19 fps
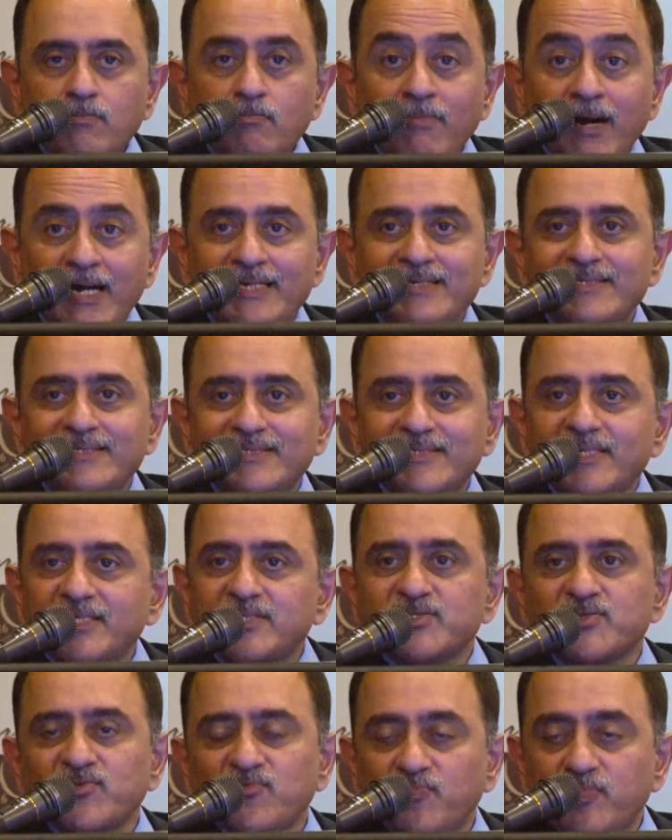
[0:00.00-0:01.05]

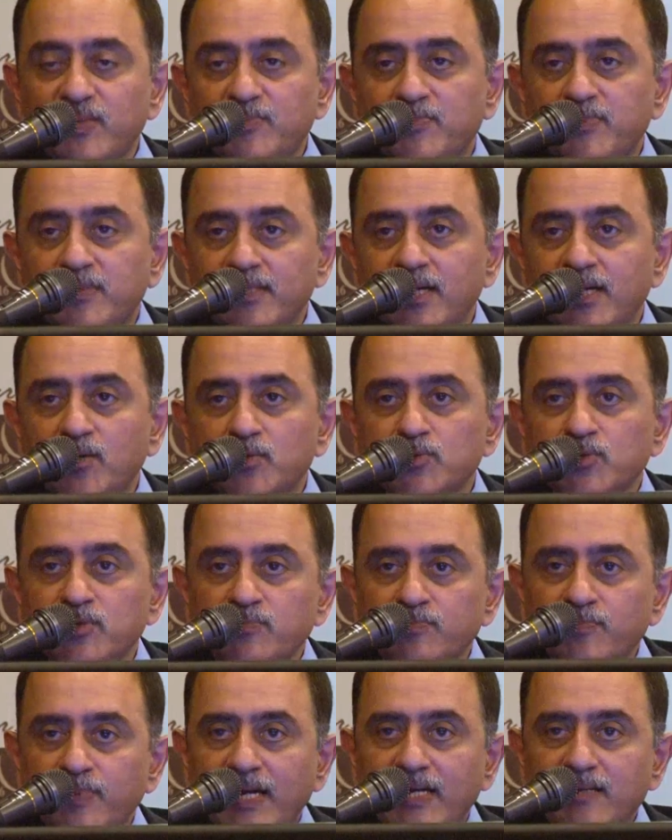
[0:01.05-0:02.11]
mindsets of people, how to
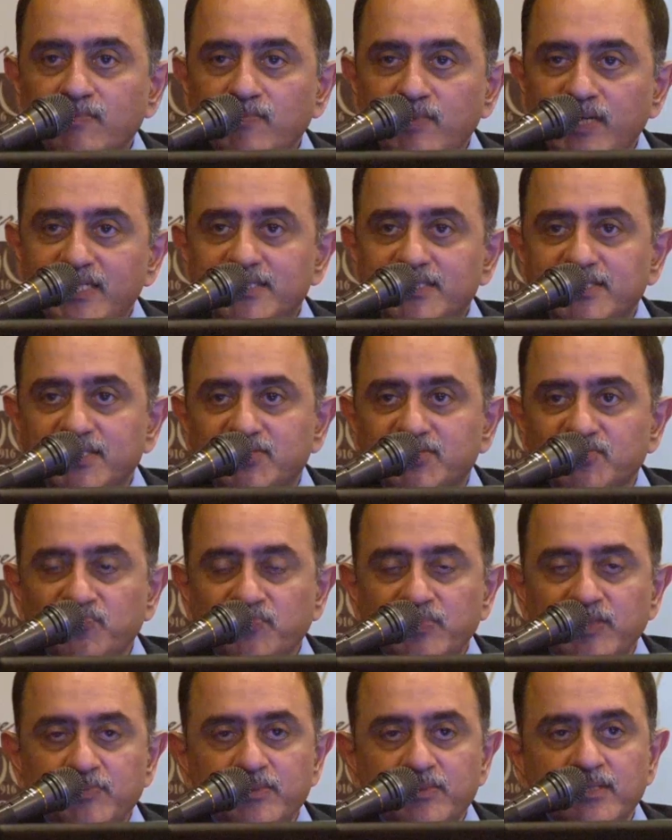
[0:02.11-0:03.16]
impact mindsets
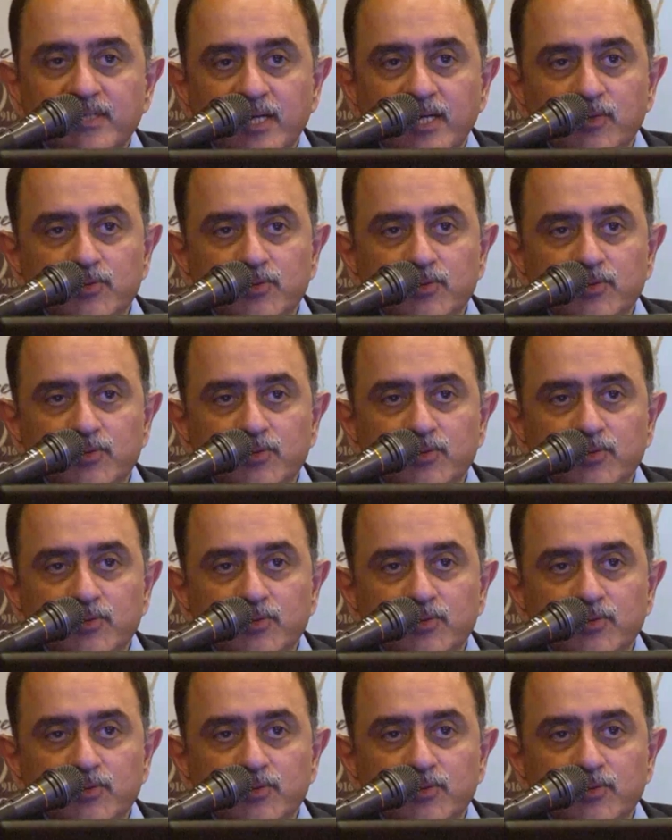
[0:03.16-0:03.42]
of people,